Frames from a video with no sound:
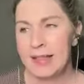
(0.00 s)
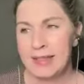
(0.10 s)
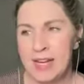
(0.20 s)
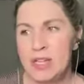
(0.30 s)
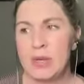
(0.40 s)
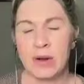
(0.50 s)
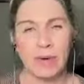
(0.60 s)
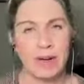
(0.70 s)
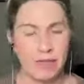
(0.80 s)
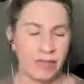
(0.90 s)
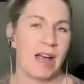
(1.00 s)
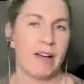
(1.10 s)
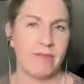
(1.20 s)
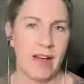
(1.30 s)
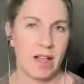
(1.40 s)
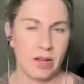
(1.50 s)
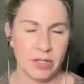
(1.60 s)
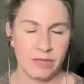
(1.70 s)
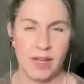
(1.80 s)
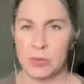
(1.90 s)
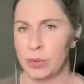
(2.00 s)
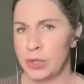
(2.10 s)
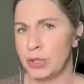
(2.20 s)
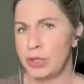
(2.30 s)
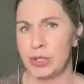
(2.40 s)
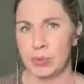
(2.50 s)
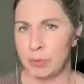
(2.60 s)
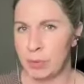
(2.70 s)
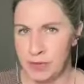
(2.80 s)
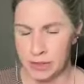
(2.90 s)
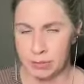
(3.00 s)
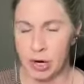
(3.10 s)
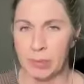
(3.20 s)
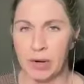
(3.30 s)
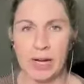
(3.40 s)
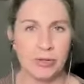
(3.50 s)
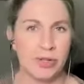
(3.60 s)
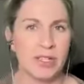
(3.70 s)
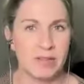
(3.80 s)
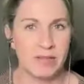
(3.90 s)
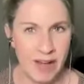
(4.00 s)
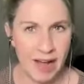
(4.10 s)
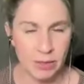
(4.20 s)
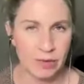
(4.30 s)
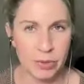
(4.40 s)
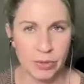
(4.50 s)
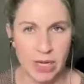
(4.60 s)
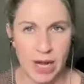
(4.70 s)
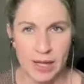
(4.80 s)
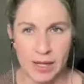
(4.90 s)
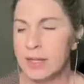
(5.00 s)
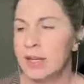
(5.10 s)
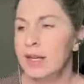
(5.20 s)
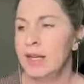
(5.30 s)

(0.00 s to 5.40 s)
then you get ready for that fat loss phase where you're just removing some carbohydrates and fats from your diet,